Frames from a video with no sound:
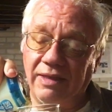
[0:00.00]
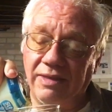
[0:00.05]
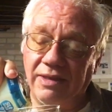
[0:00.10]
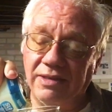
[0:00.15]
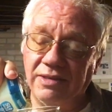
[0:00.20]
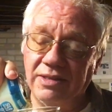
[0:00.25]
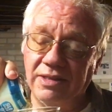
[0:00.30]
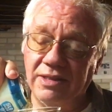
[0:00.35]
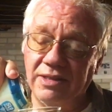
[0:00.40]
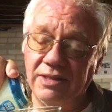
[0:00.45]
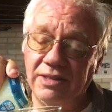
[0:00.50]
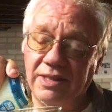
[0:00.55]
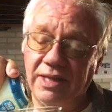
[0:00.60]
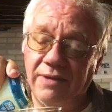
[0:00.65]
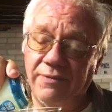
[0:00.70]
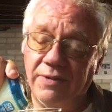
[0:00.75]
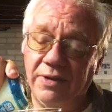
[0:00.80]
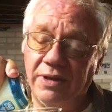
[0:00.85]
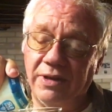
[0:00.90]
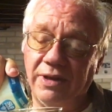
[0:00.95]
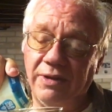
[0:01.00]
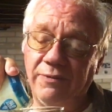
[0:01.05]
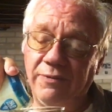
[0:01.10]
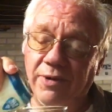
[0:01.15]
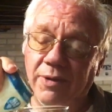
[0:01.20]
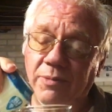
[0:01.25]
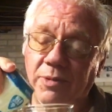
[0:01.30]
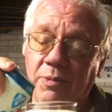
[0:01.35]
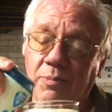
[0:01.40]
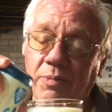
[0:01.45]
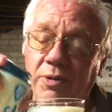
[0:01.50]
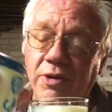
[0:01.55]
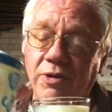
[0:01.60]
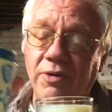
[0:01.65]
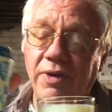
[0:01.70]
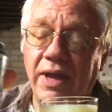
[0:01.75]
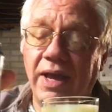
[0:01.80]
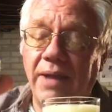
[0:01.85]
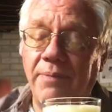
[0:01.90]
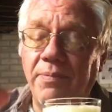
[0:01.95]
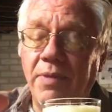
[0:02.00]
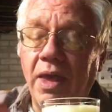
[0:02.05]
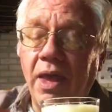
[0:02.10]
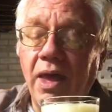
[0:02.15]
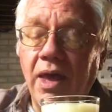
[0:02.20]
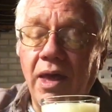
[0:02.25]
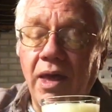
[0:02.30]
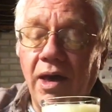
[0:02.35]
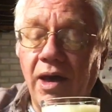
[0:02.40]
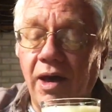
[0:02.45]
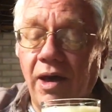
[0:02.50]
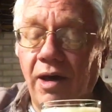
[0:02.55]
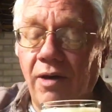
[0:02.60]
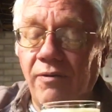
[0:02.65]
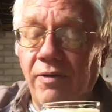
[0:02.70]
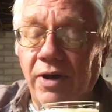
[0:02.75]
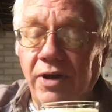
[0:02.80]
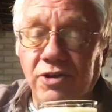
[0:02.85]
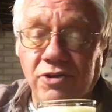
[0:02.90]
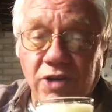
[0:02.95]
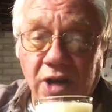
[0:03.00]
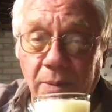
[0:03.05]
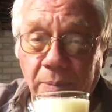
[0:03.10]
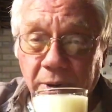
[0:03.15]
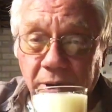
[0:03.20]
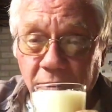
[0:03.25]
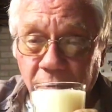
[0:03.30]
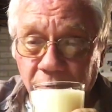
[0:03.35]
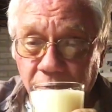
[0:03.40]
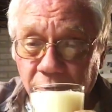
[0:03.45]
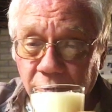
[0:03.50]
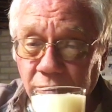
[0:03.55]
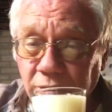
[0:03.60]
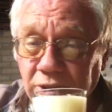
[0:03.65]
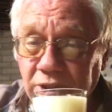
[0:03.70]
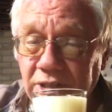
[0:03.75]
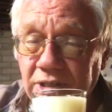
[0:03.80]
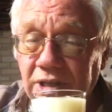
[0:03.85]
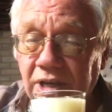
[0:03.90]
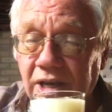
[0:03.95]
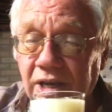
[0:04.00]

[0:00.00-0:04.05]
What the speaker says: This is definitely from the puree of tropical fruits.